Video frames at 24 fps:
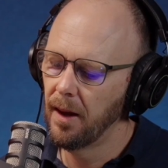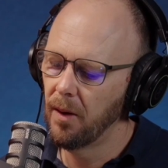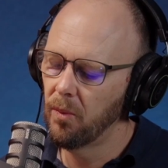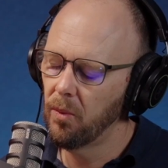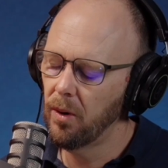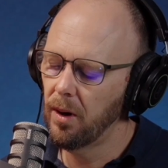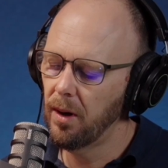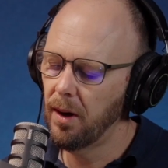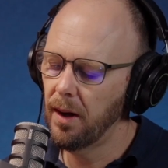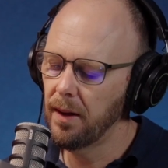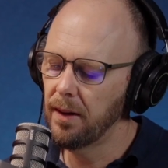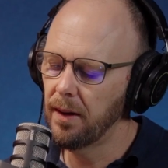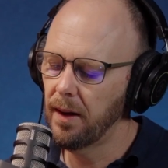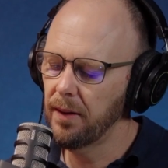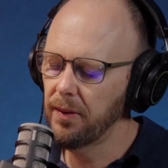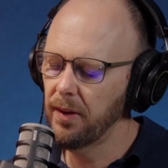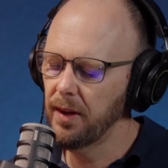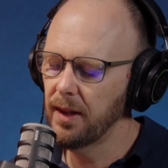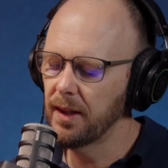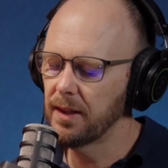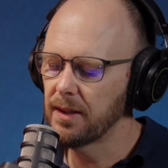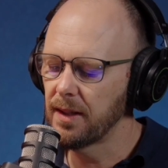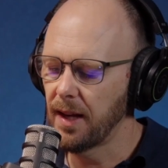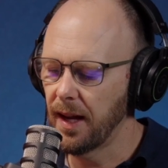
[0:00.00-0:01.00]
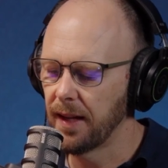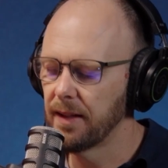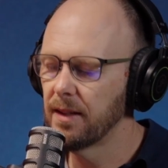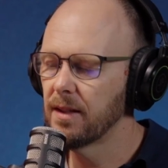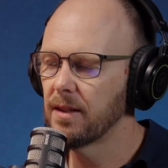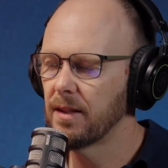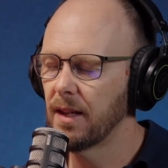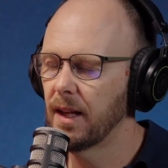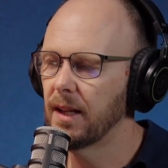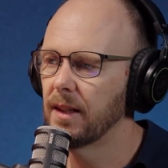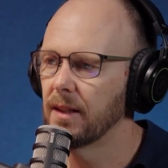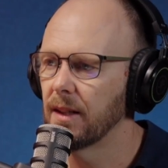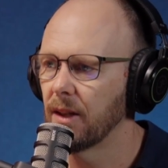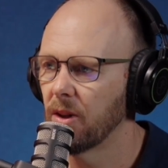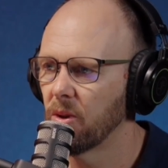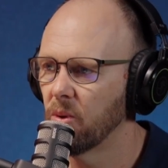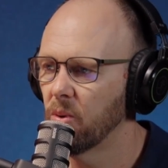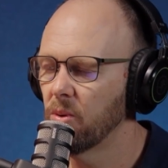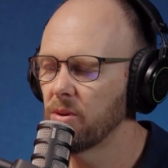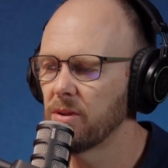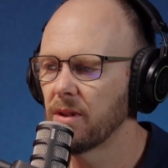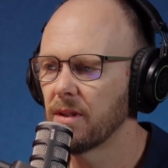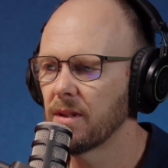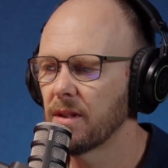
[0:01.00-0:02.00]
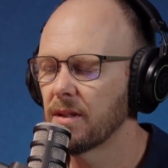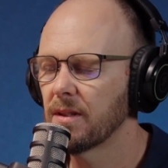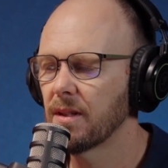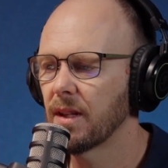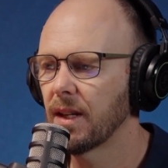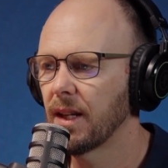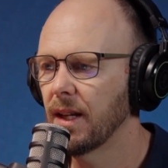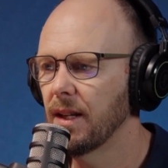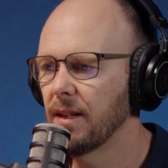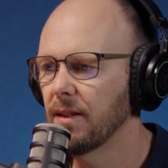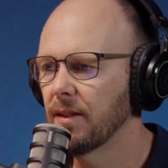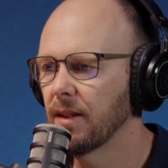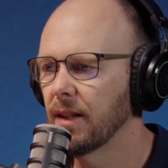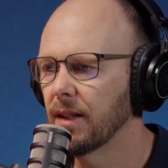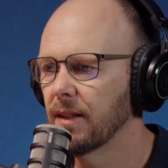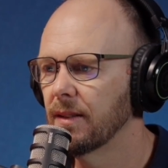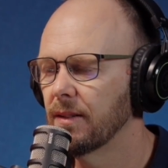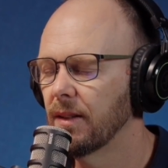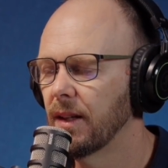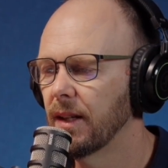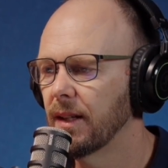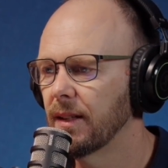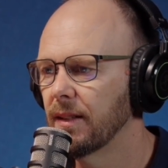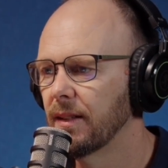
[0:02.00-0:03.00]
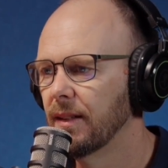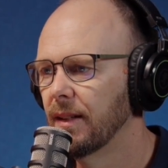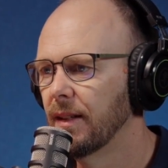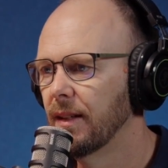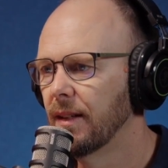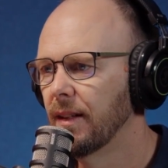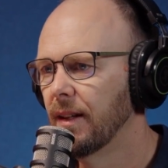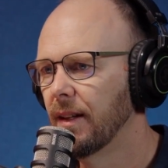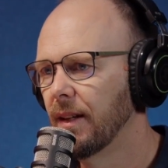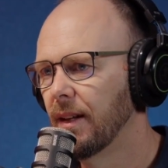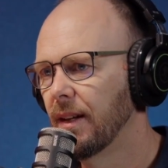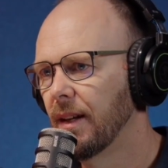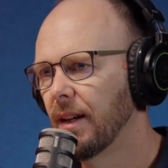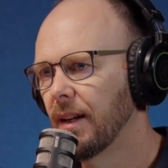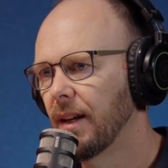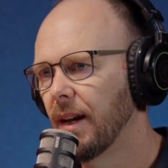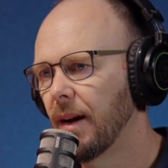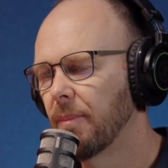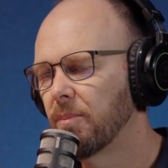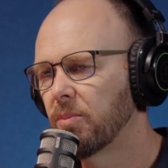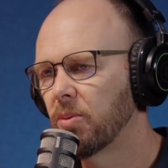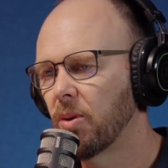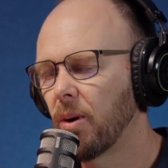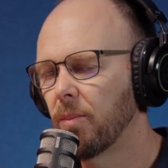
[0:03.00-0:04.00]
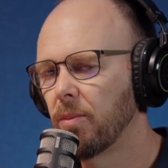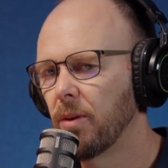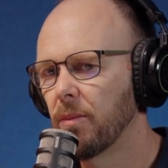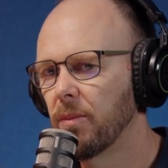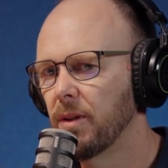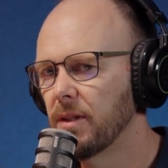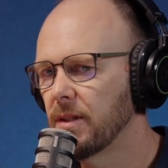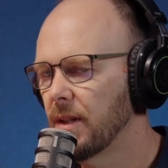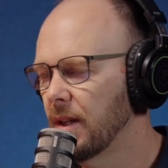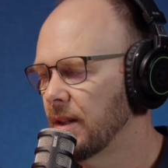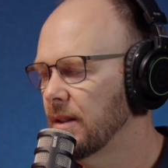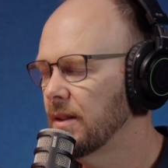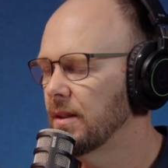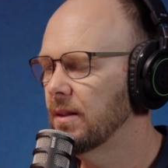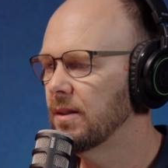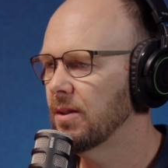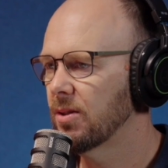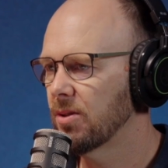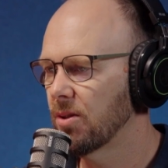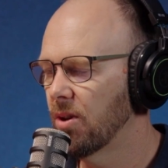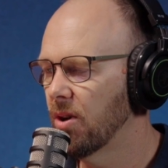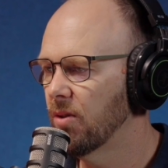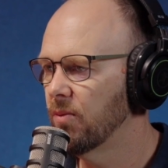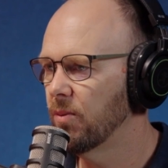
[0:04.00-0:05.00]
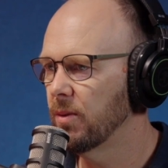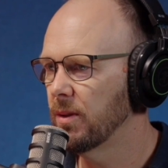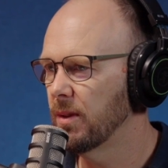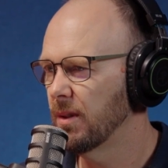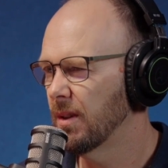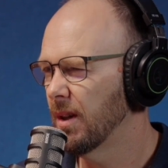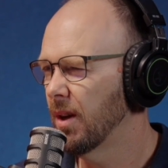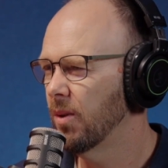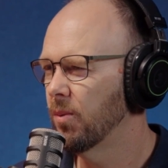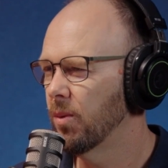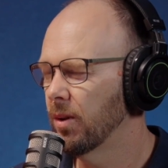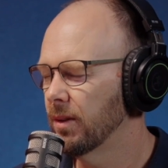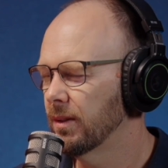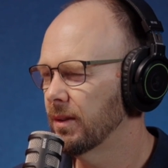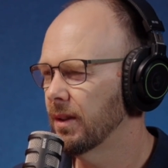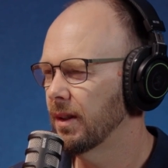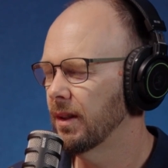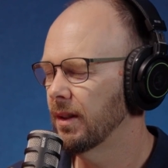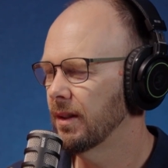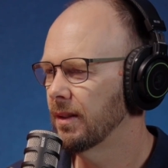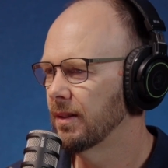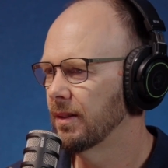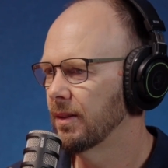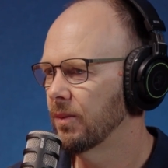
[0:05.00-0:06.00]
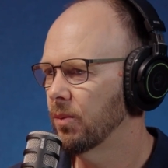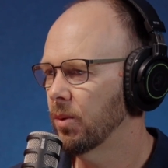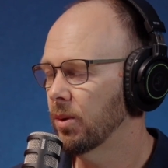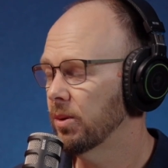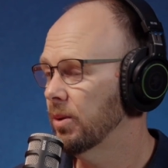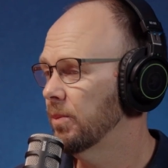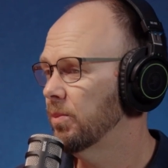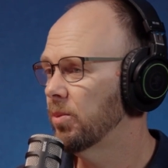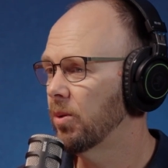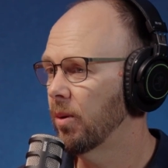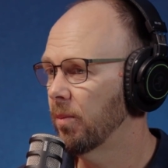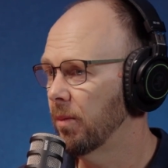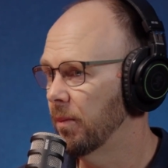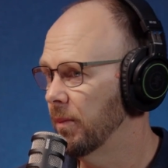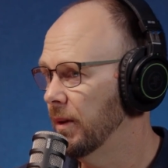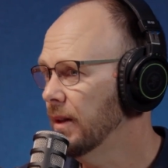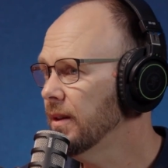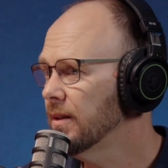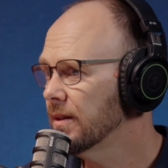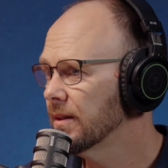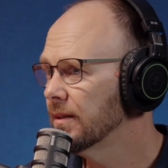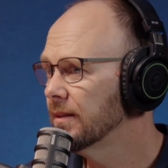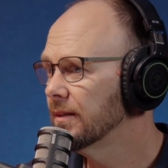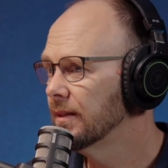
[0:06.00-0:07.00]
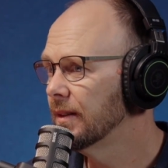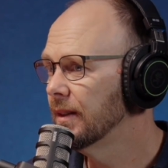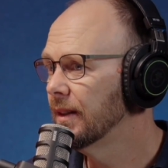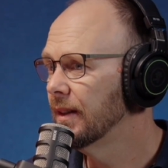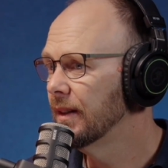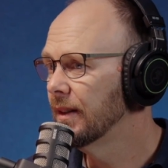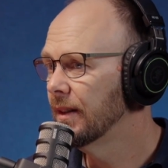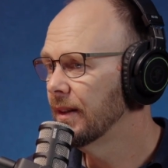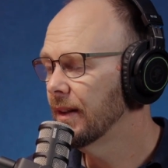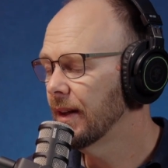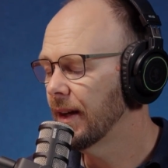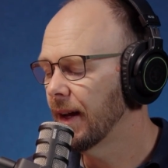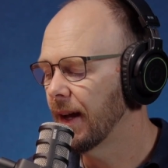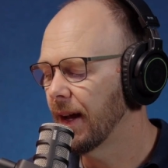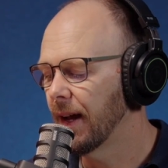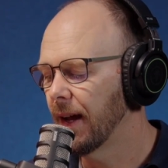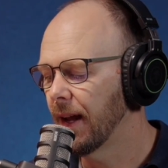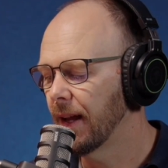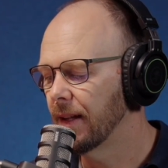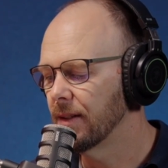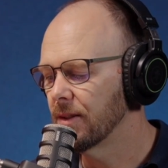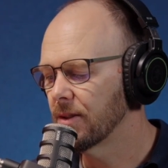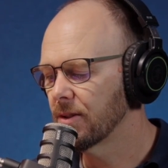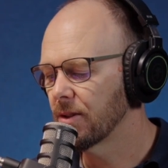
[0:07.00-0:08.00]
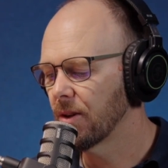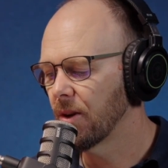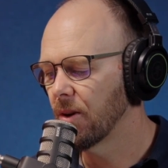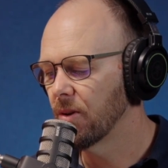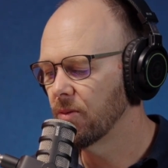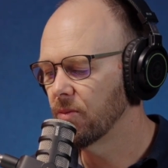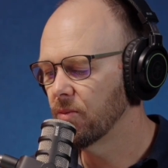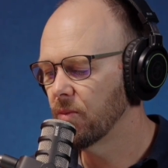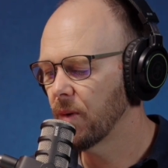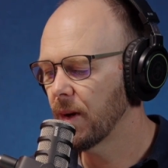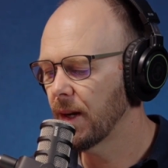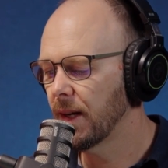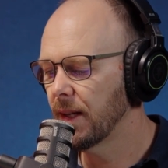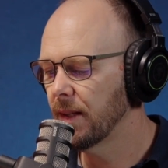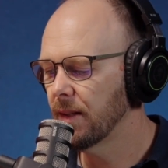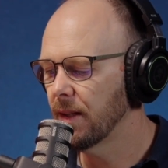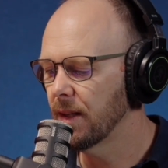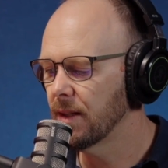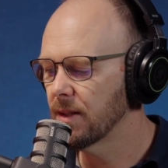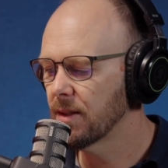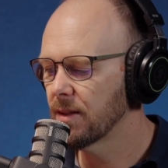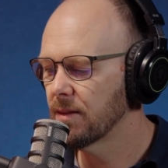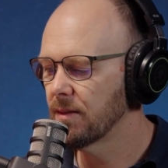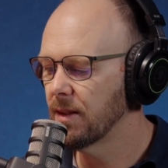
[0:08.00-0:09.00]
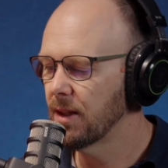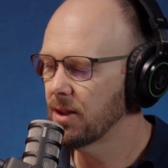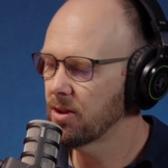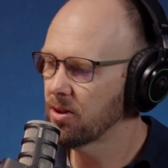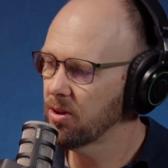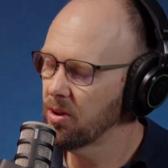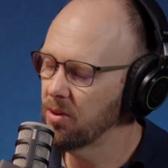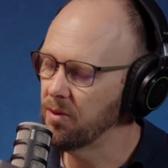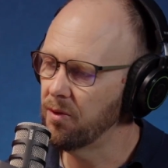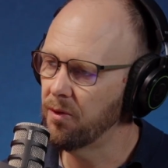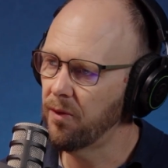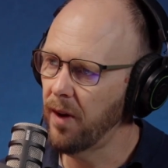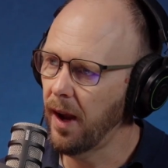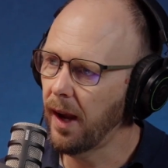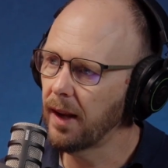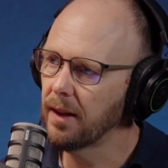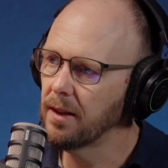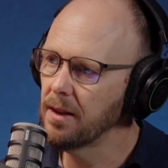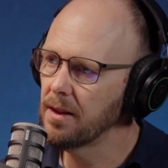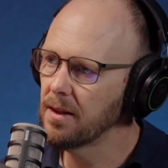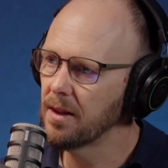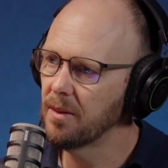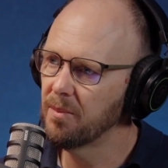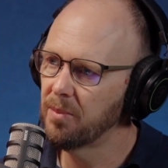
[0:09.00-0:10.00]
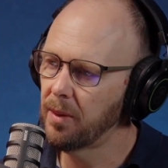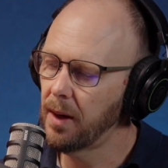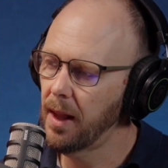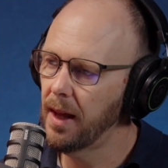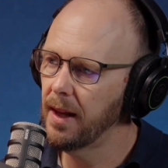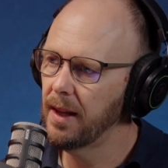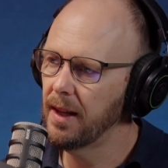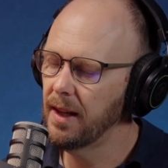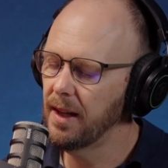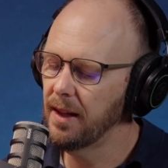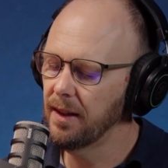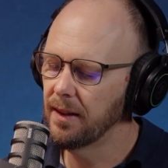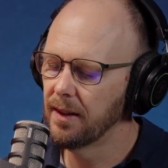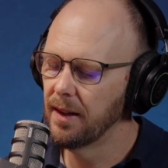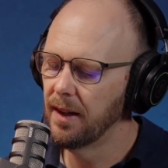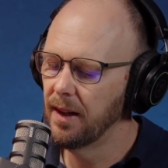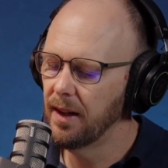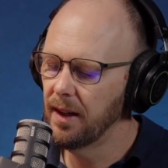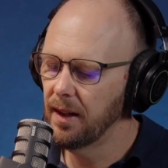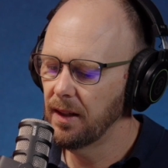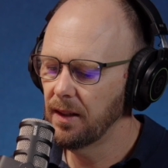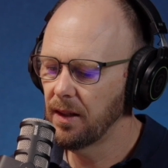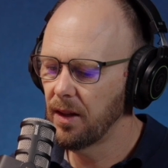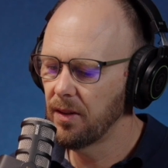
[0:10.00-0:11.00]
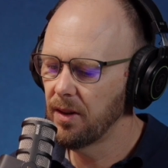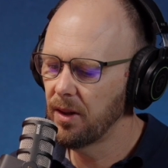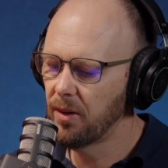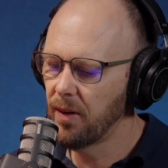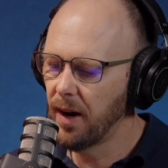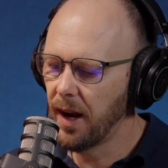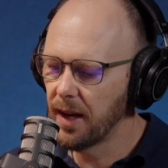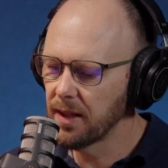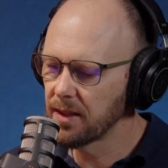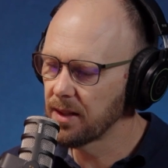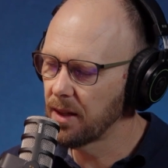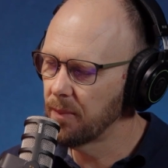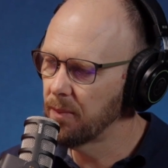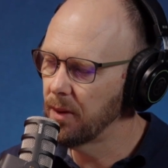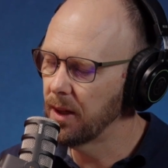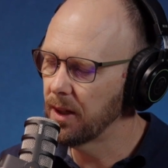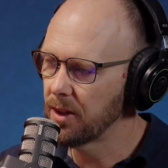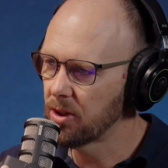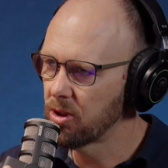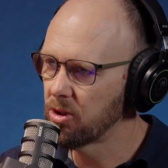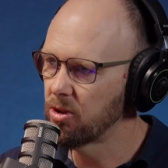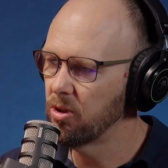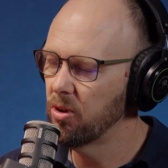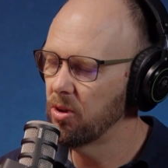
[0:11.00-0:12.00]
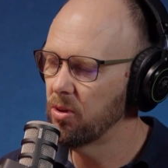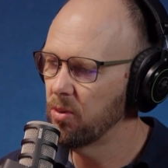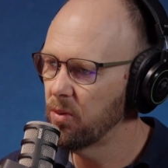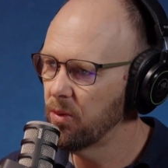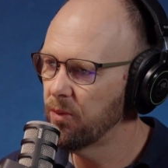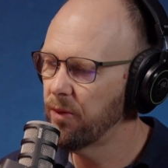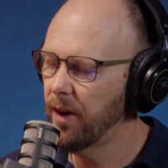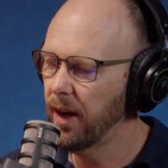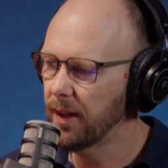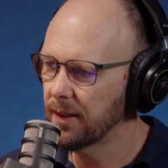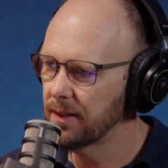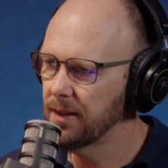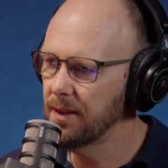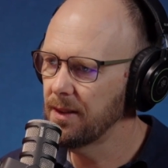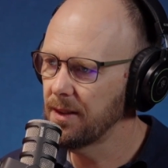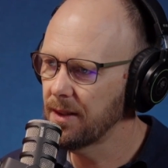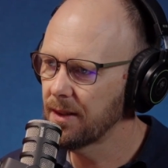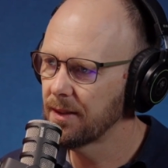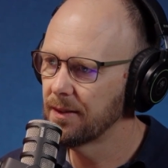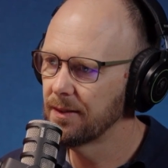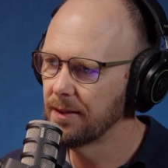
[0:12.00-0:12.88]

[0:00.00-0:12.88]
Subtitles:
Well, I think it's understanding the causes is the key thing. Like, a problem is easy to solve when you know what the problem is. And so really there's two factors at play here. You know, there are some external factors.